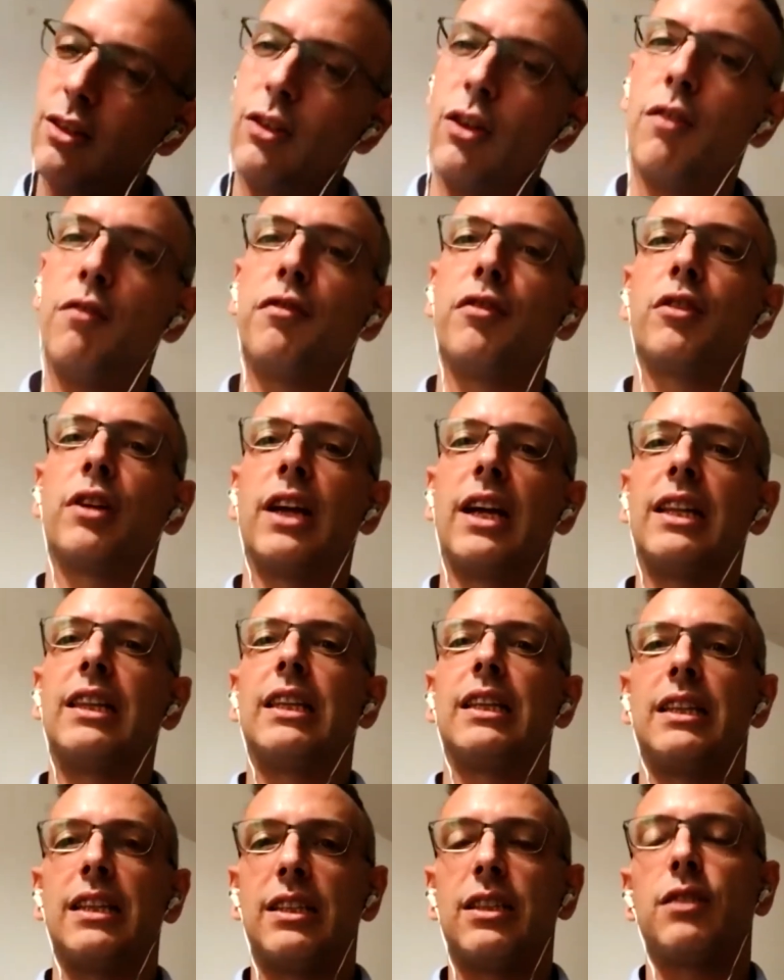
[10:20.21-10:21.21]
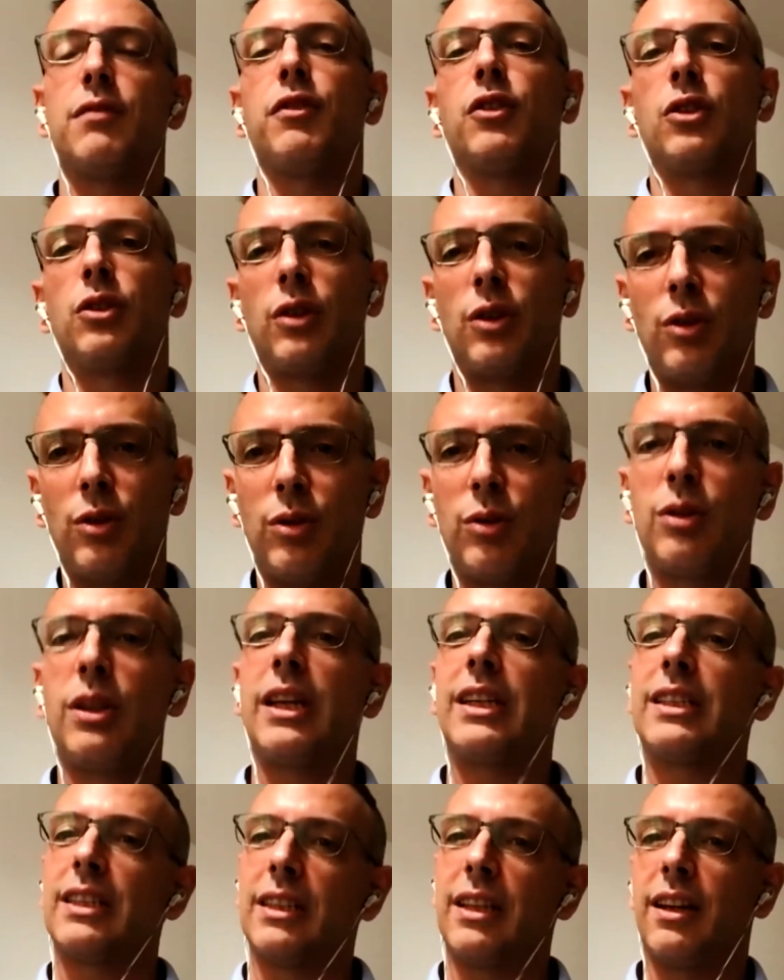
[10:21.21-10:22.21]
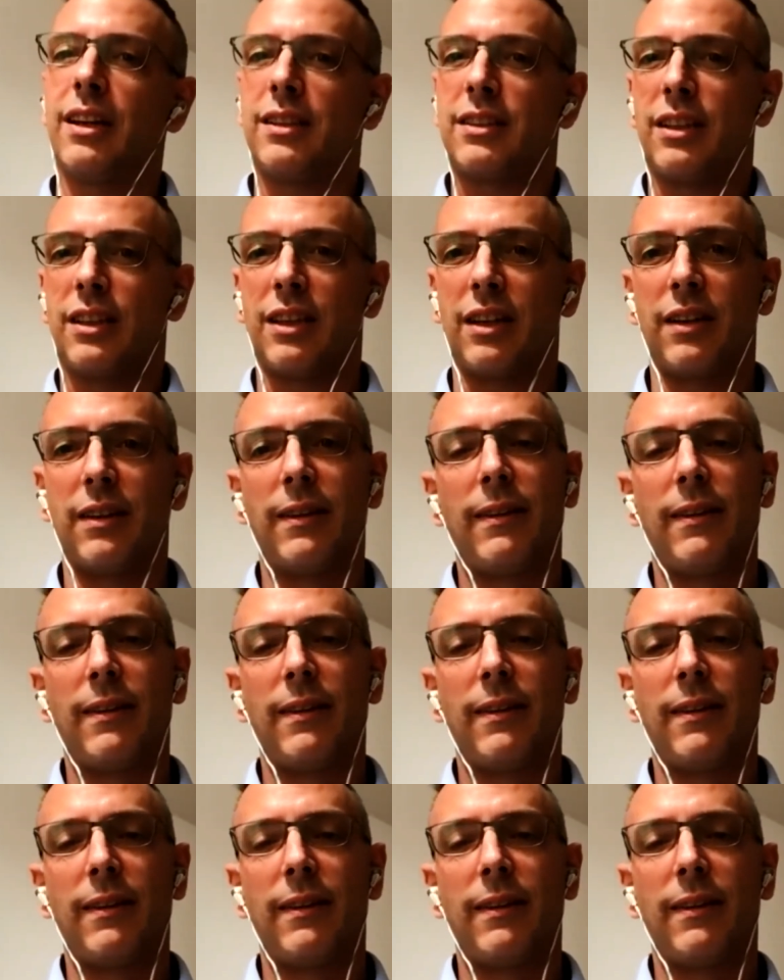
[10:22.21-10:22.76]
Don't forget that this is for the good, etc., etc.